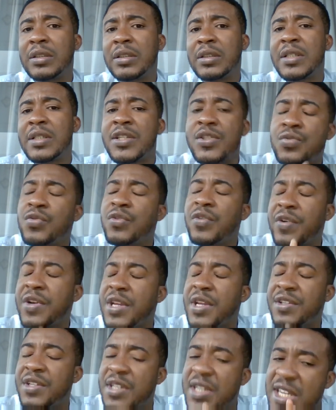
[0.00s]
is to
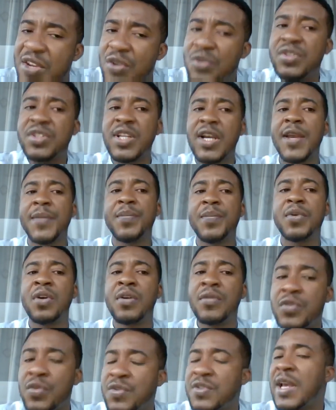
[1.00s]
create new type
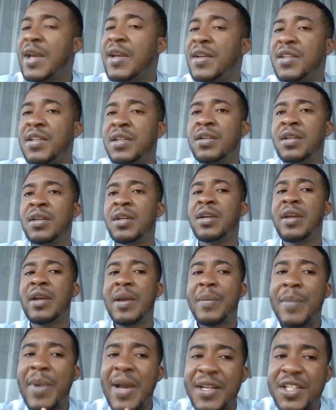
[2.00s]
of society
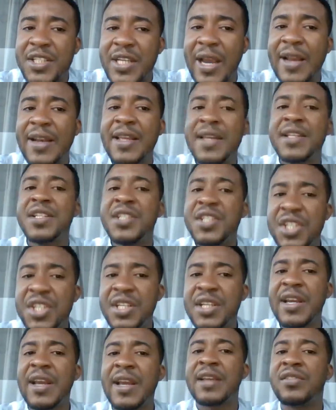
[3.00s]
by
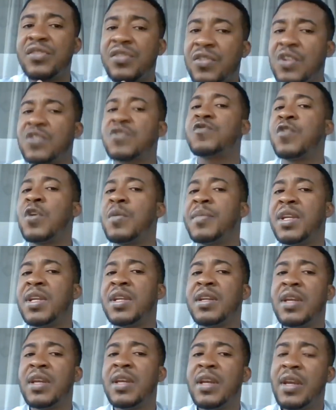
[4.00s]
challenging and
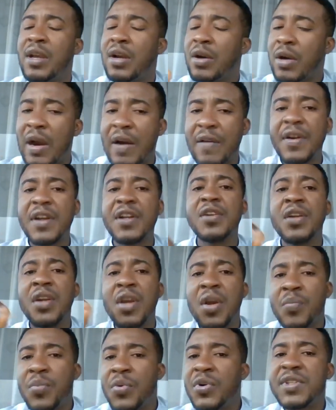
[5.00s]
transforming current
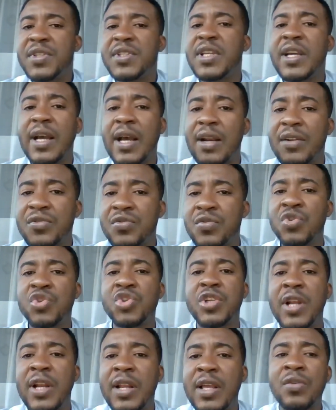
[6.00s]
political,
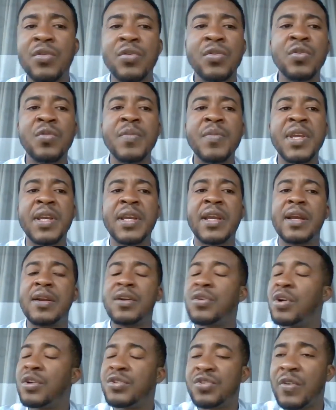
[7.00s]
social, economic,
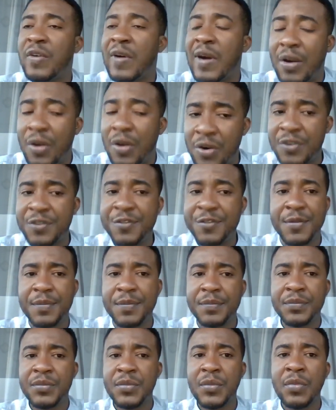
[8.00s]
and cultural order.
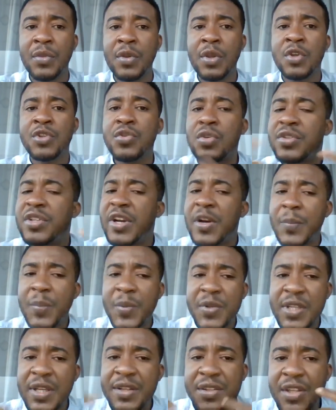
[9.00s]
So the
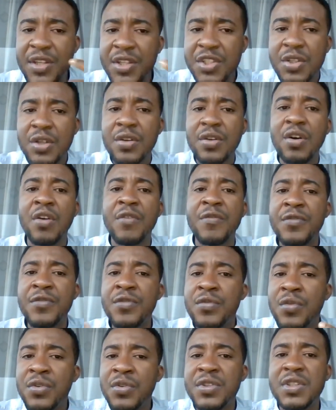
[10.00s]
representation of
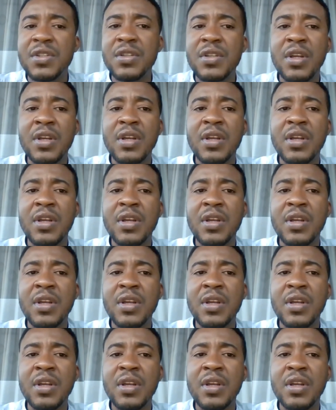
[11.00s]
youth